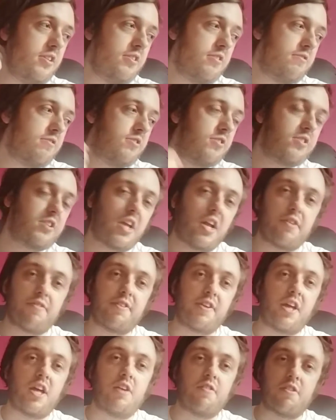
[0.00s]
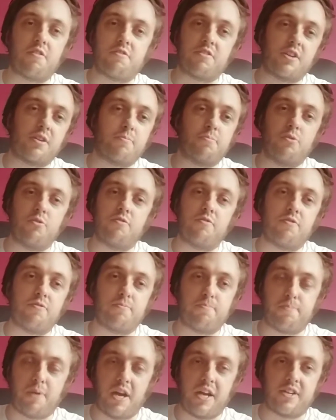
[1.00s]
You just kind of forgave everything and moved
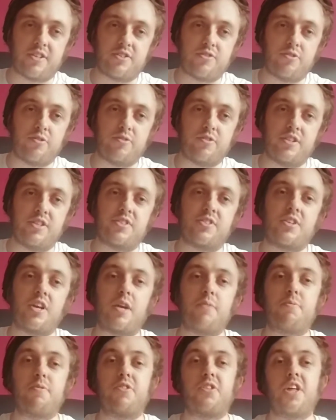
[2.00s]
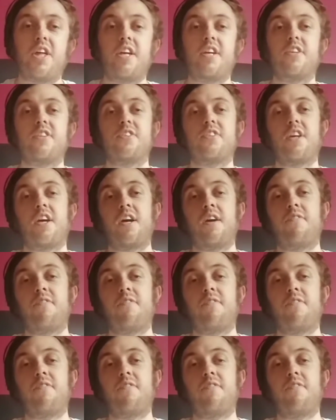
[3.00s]
past all these type of things.